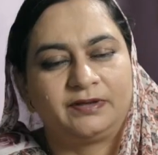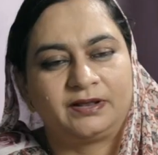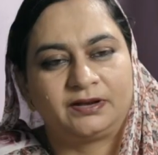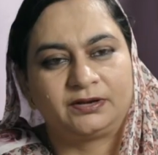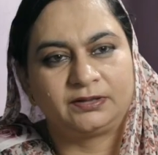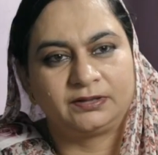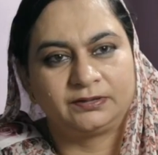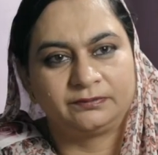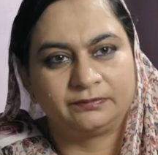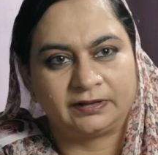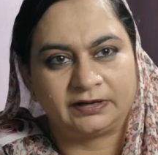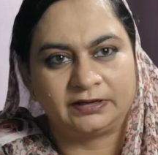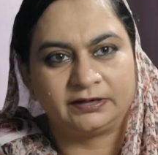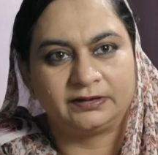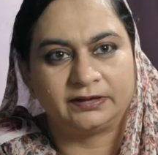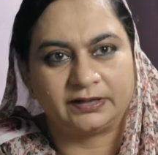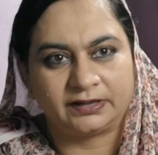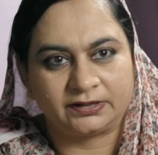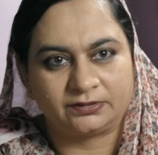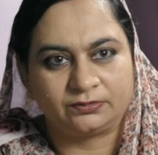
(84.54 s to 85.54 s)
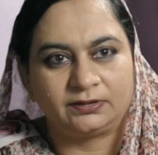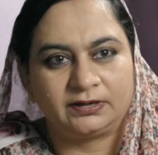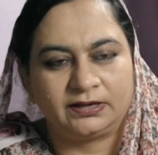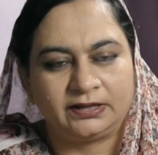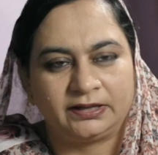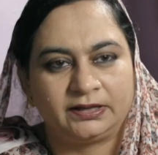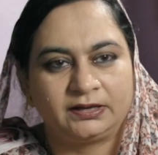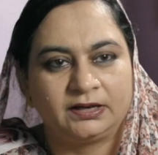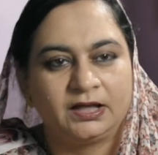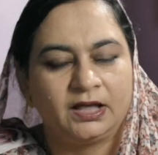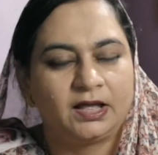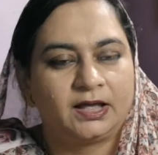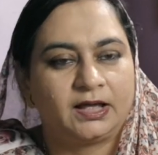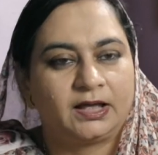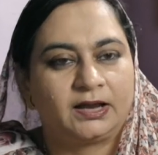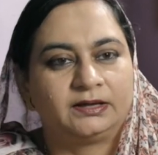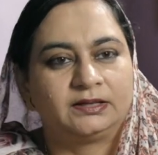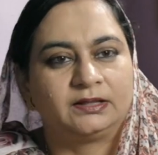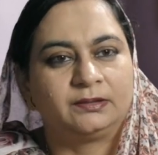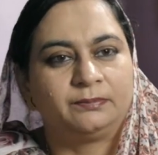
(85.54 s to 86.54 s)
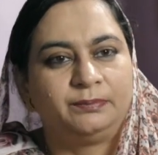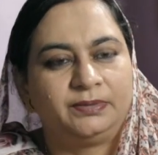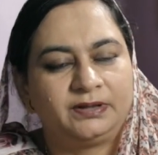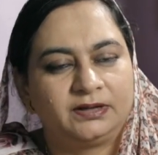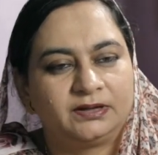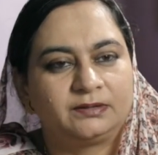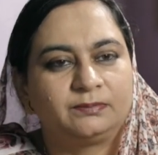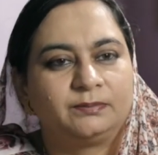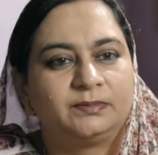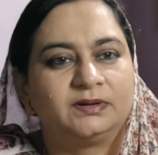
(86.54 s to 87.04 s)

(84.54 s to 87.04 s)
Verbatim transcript: very very narrow lane and the bigger